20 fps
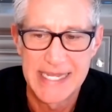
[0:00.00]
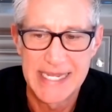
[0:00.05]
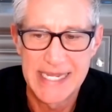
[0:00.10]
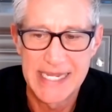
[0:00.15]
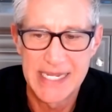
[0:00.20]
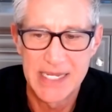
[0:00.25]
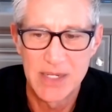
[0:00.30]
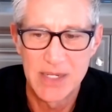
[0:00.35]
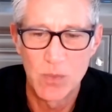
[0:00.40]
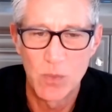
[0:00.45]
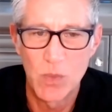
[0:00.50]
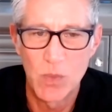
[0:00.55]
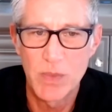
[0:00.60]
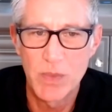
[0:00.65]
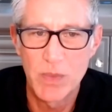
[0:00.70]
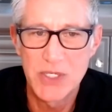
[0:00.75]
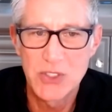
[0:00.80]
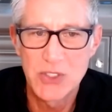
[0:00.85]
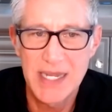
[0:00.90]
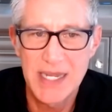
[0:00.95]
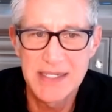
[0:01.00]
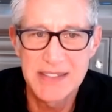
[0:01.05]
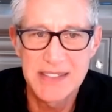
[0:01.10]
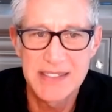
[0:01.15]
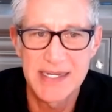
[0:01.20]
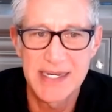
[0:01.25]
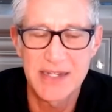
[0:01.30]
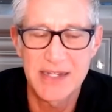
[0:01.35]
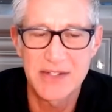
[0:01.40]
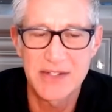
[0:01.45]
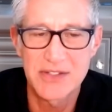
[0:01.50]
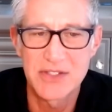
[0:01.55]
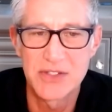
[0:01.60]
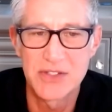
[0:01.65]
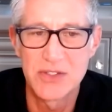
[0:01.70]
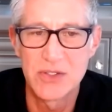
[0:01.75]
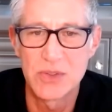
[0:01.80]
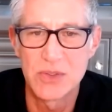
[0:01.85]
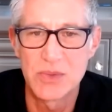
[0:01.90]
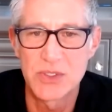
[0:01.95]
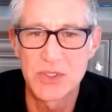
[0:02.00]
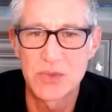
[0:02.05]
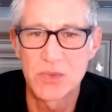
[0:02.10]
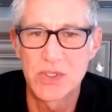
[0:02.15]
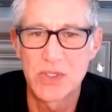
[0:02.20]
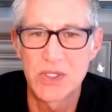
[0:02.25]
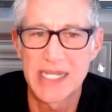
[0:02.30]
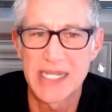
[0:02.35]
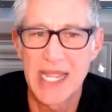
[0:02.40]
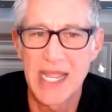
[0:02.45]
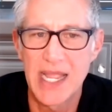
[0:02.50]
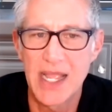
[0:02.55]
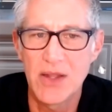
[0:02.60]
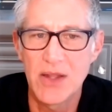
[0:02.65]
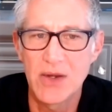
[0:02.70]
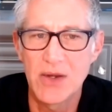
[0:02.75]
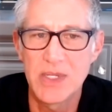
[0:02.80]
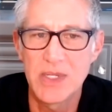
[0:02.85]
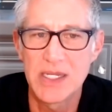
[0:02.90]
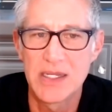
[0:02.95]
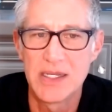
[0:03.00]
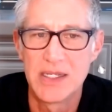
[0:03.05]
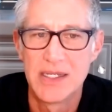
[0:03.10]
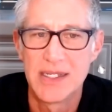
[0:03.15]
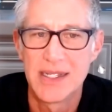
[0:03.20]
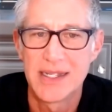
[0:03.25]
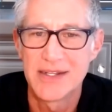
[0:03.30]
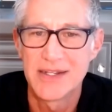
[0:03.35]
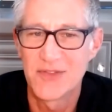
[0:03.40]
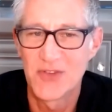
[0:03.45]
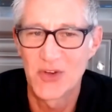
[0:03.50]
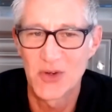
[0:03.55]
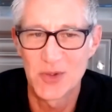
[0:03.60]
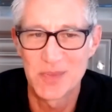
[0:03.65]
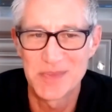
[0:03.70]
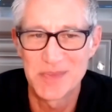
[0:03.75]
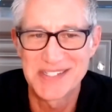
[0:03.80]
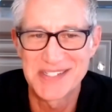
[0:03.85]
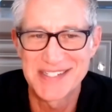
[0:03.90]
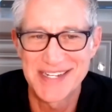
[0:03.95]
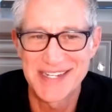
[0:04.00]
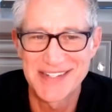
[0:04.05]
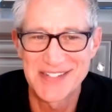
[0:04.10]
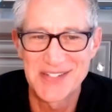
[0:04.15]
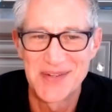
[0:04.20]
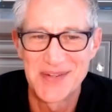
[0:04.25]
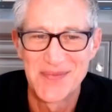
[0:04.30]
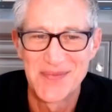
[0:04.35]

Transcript: And what we tried to set out to do was really, and you've heard me say this,